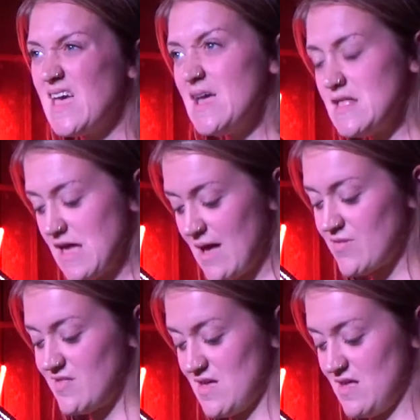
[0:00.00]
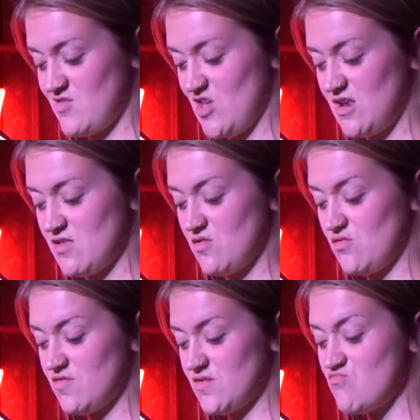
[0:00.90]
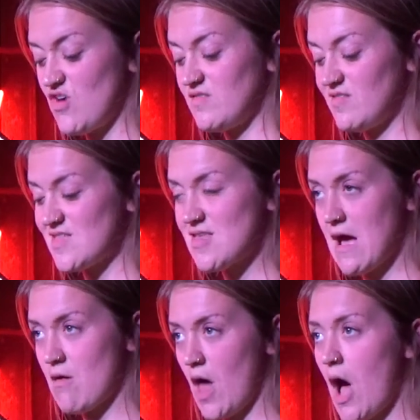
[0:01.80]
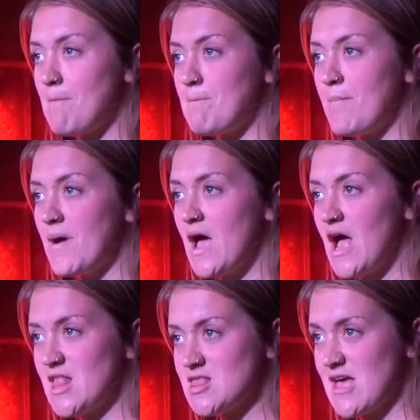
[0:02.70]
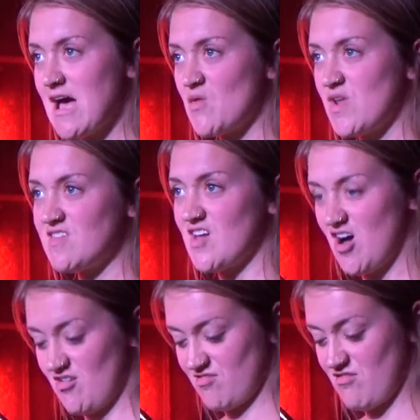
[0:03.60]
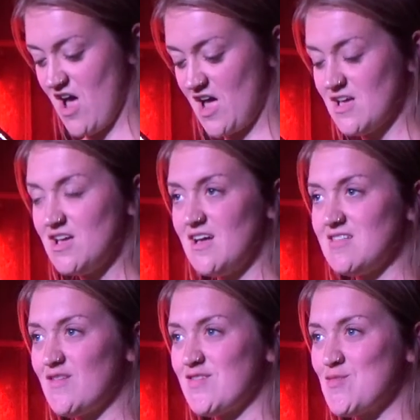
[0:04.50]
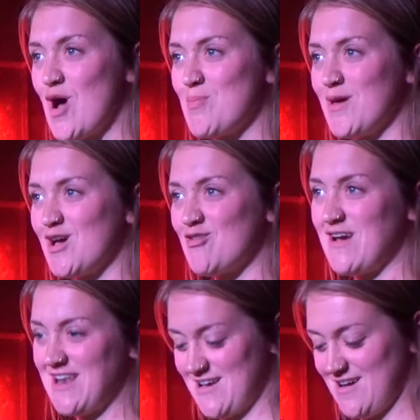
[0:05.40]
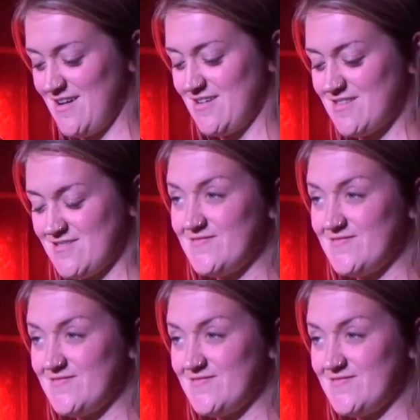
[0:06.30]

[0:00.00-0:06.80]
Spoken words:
He dabs at his genitals and runs the towel up and down his arse crack as if swiping a credit card.